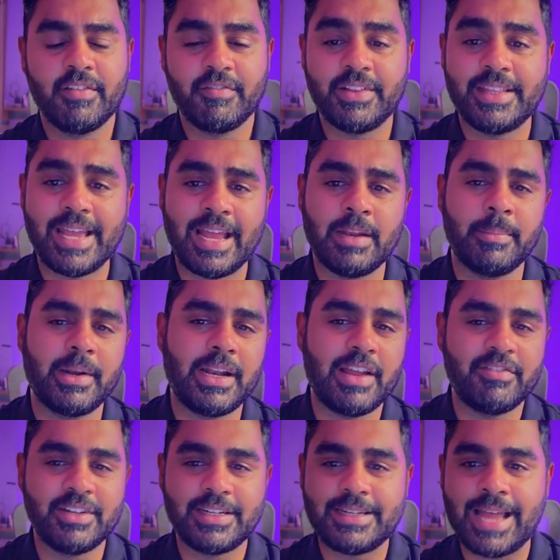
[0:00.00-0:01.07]
With the element
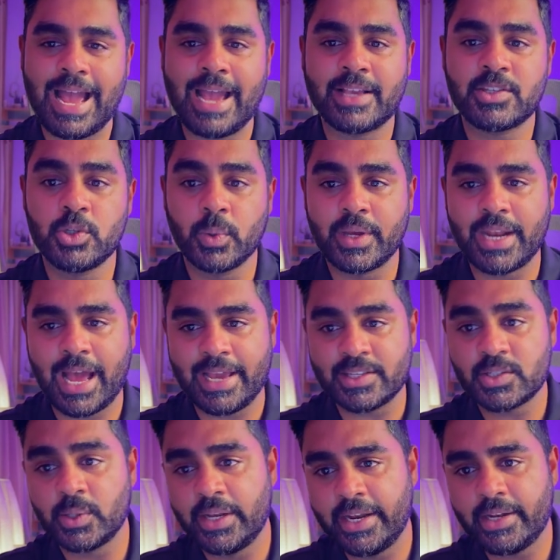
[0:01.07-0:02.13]
level tags, you can
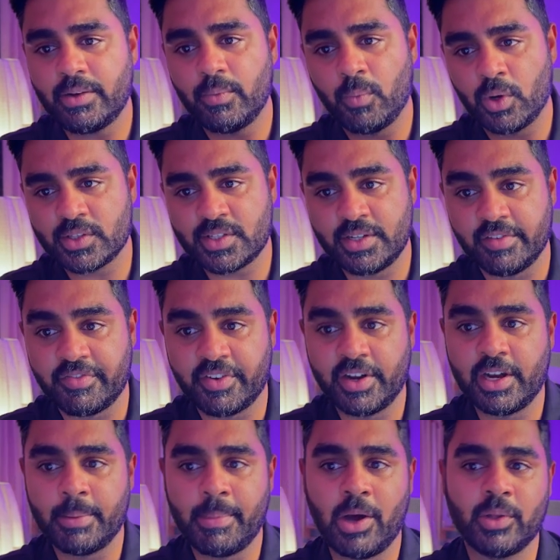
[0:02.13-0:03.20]
isolate what's
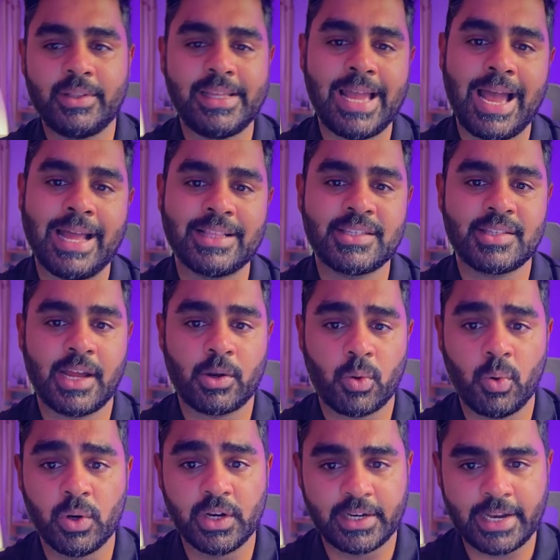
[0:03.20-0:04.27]
different about the ads that
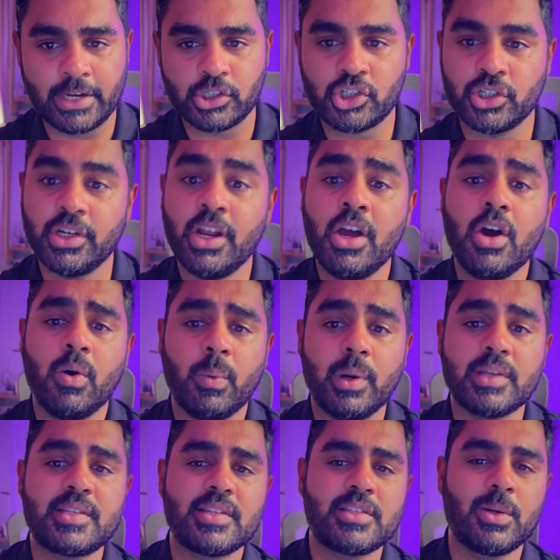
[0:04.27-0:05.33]
hold attention
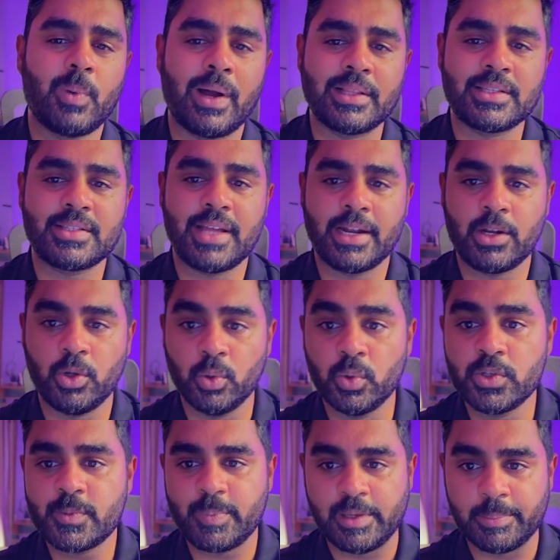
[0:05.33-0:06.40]
versus the ones that
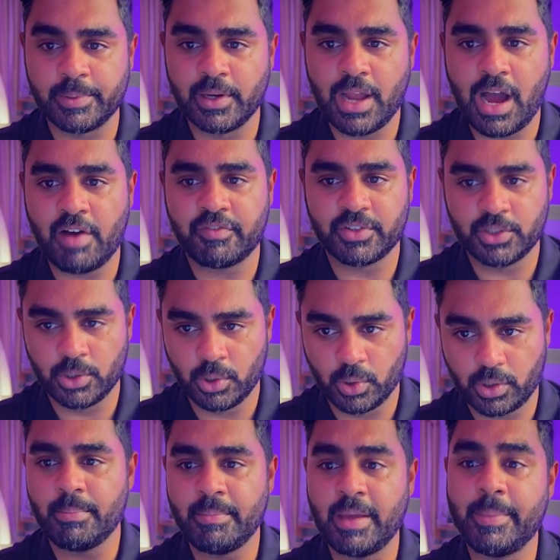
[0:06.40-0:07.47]
lose people after the
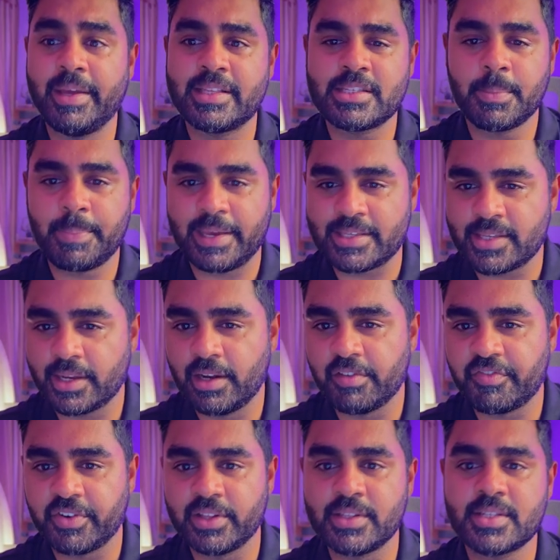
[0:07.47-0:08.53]
hook. Maybe it's a pacing
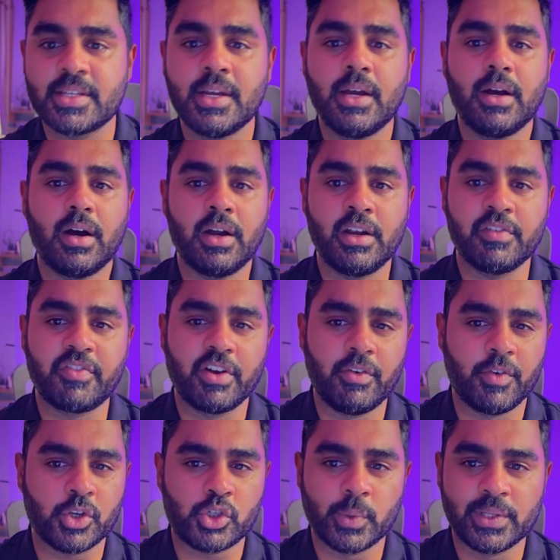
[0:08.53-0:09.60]
difference, a different
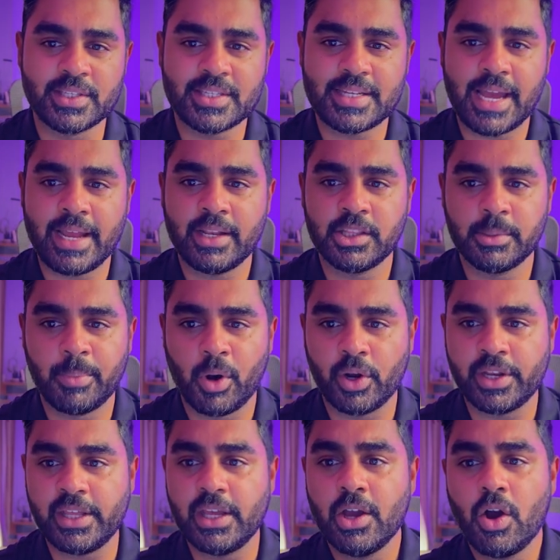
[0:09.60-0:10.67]
visual style in the
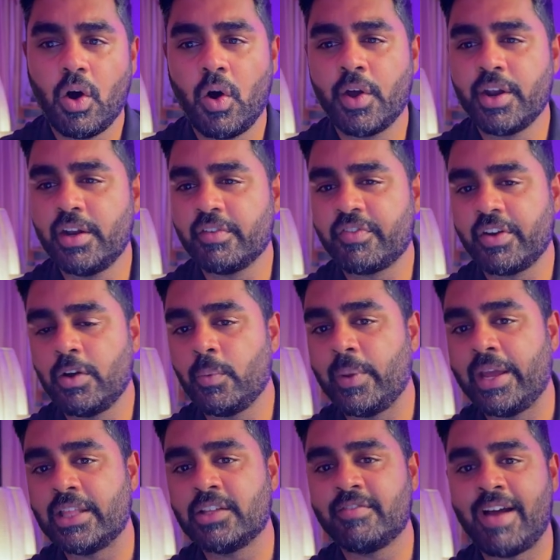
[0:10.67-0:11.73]
body, or a different
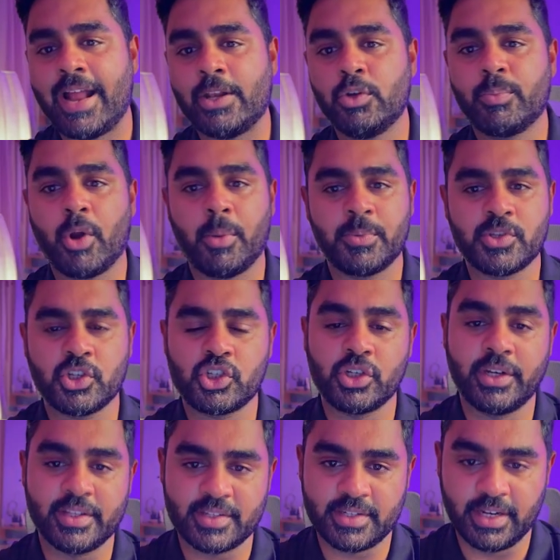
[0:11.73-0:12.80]
way the value
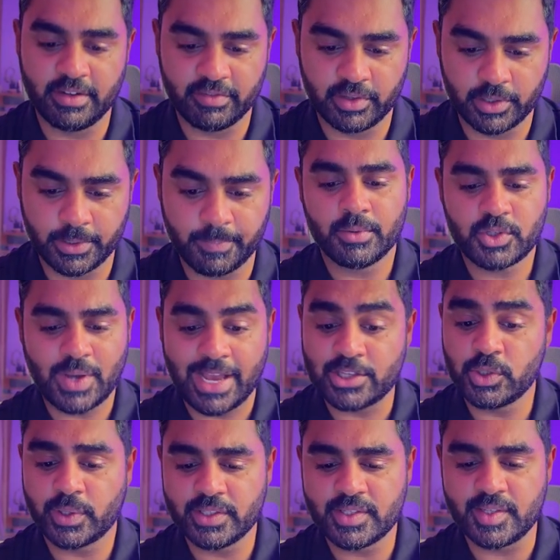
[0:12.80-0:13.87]
proposition is delivered. So
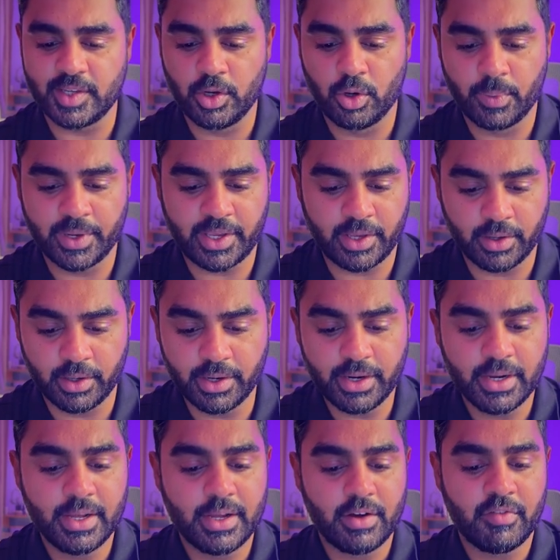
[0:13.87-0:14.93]
as you can see over here,
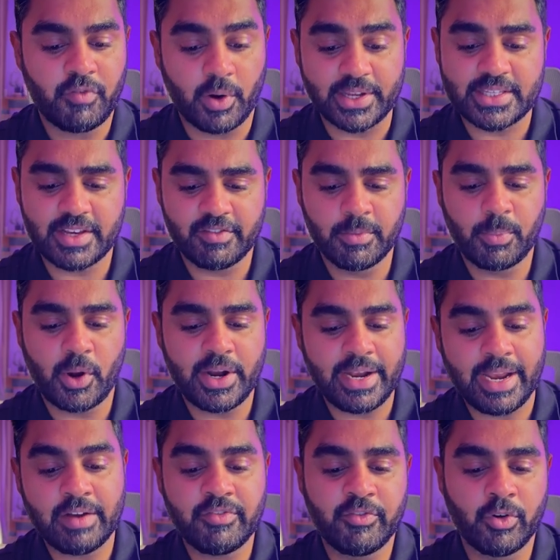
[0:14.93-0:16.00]

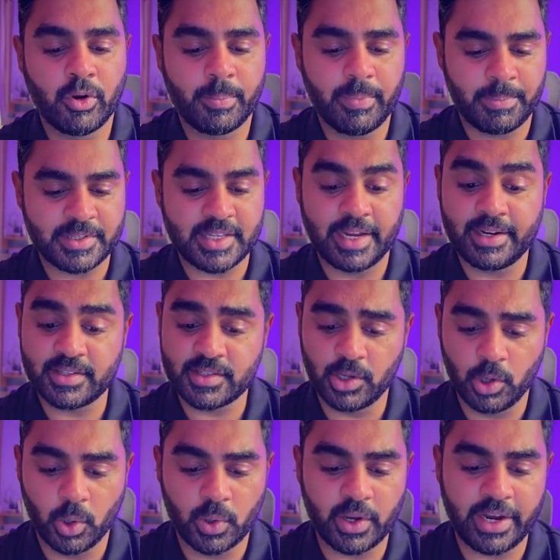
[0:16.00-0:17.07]
47.84% is the
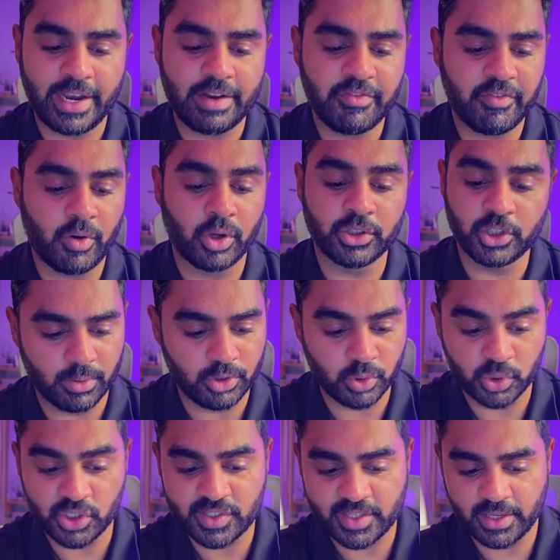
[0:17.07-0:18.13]
hook rate for the
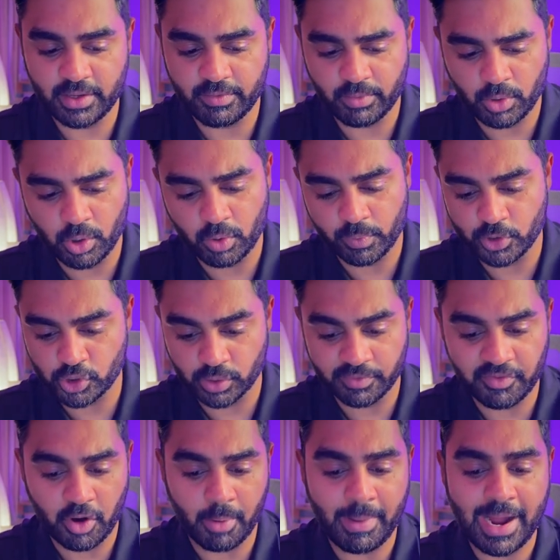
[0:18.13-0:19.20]
UGC hook visual
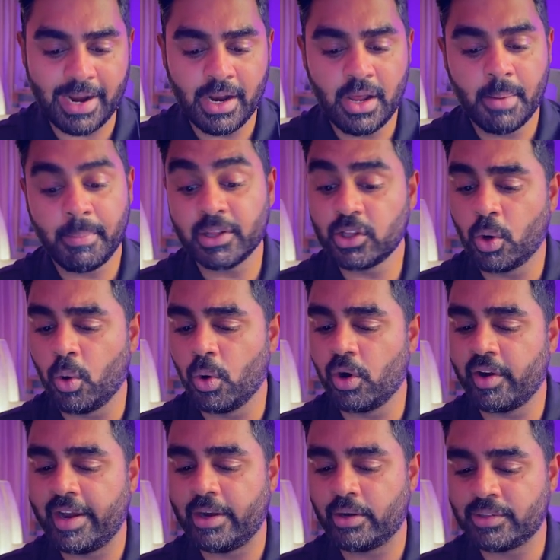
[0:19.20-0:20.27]
format, but the hold
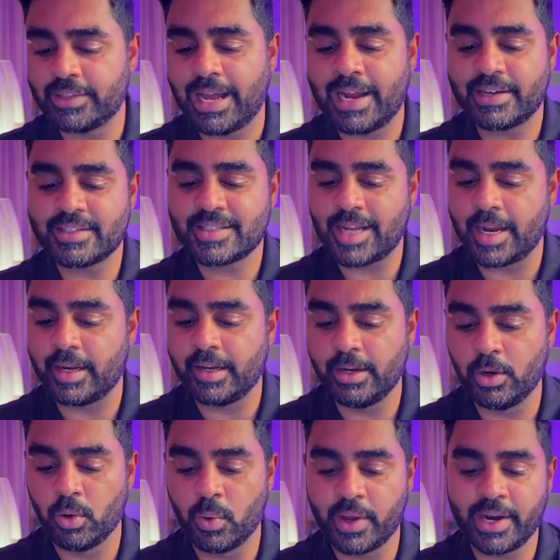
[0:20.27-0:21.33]
rate on that is slightly
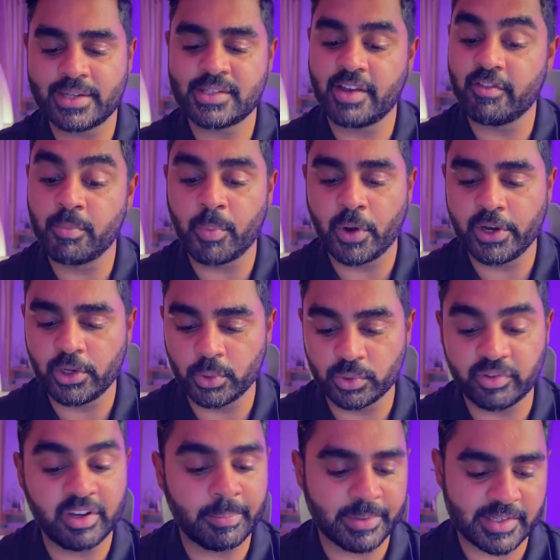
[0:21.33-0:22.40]
lower at
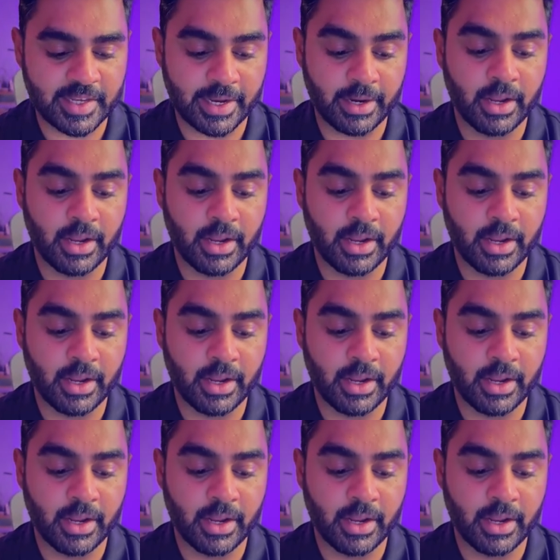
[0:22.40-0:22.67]
7.23%.